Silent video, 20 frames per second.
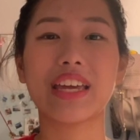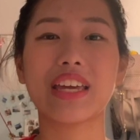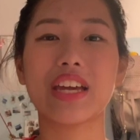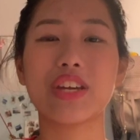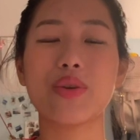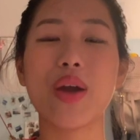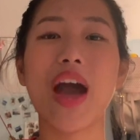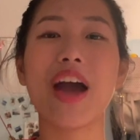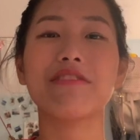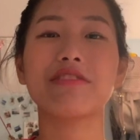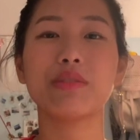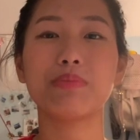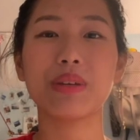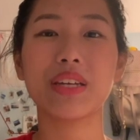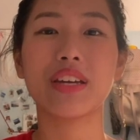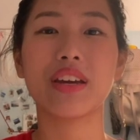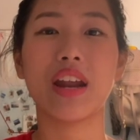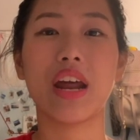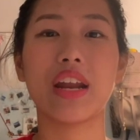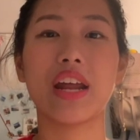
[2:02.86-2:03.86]
it, you have to be
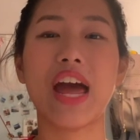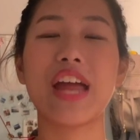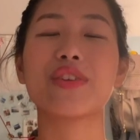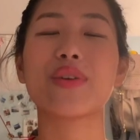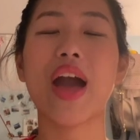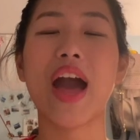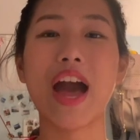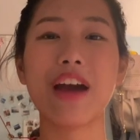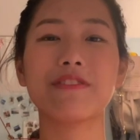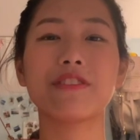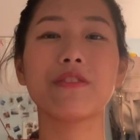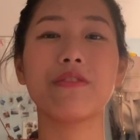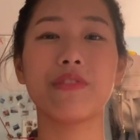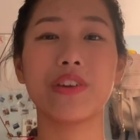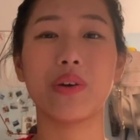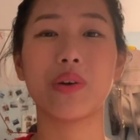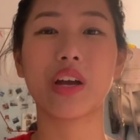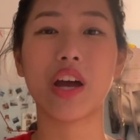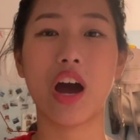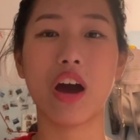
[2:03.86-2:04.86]
good at it, and you have to
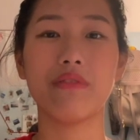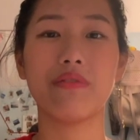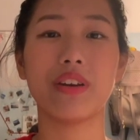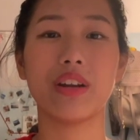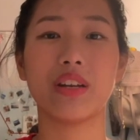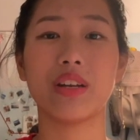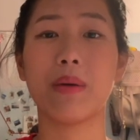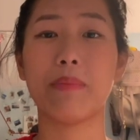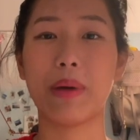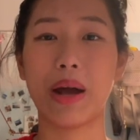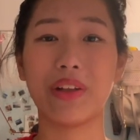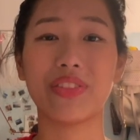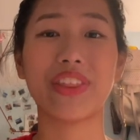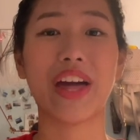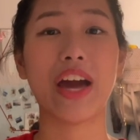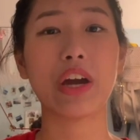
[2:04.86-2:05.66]
feel confident about that